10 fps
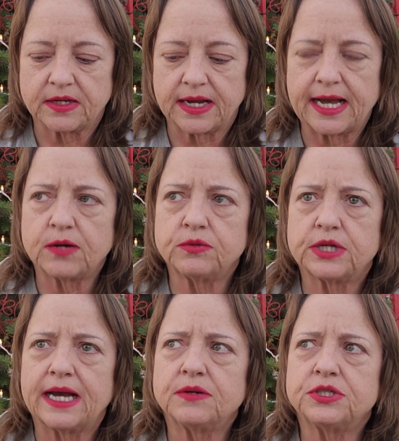how
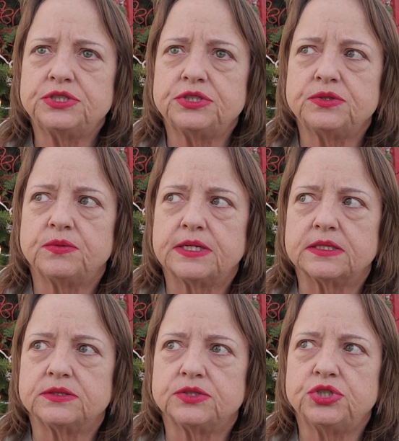could you
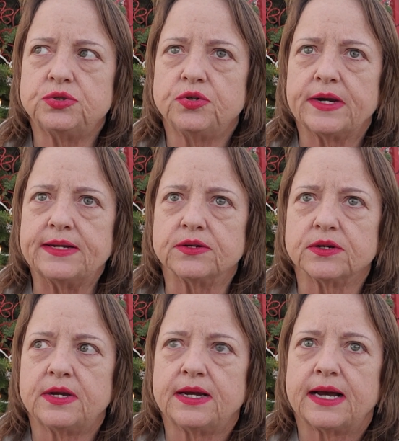do
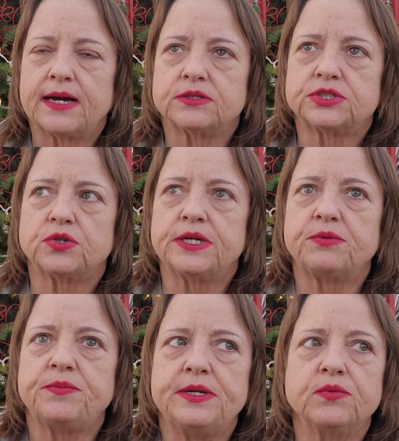greater? So it
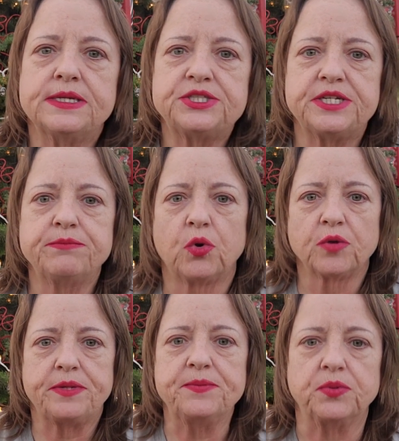would be reaching more
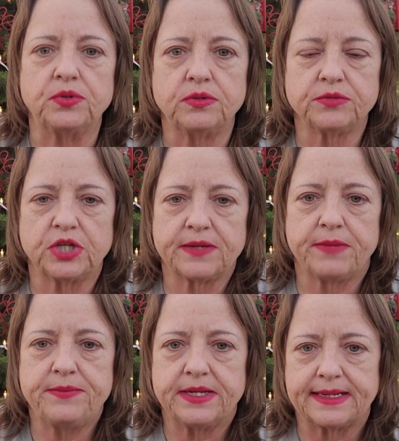people.
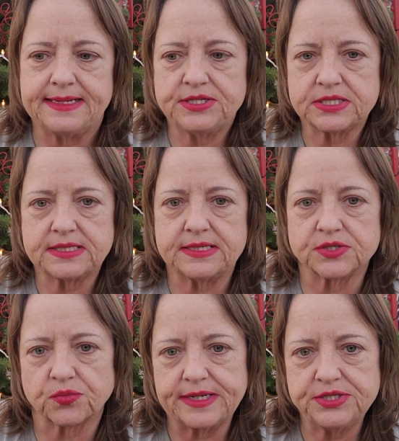Maybe He just did
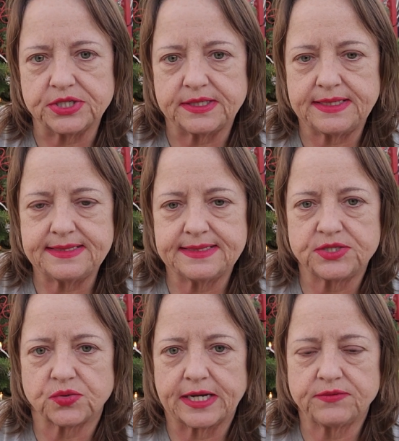His region. He did
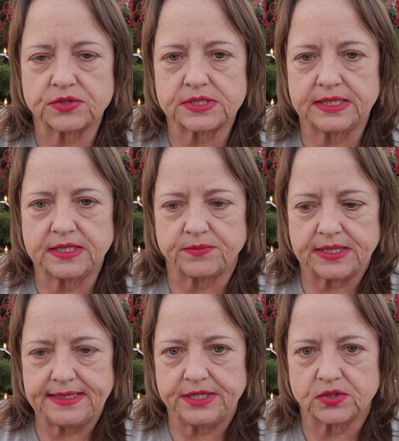travel some, but
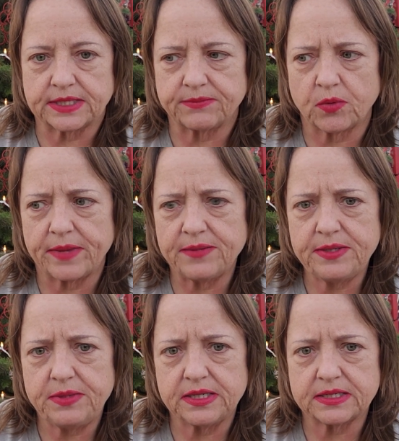maybe
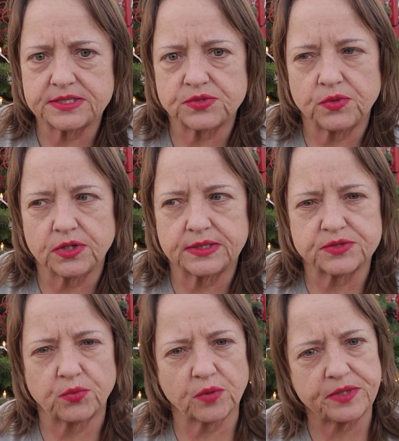because
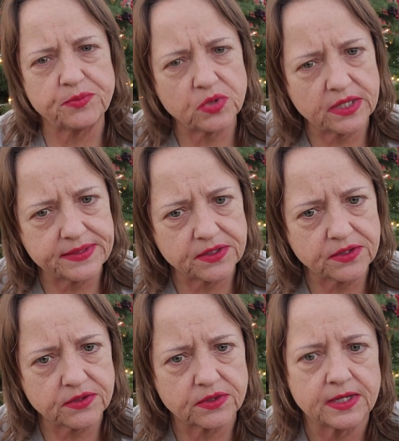there's more people on the earth,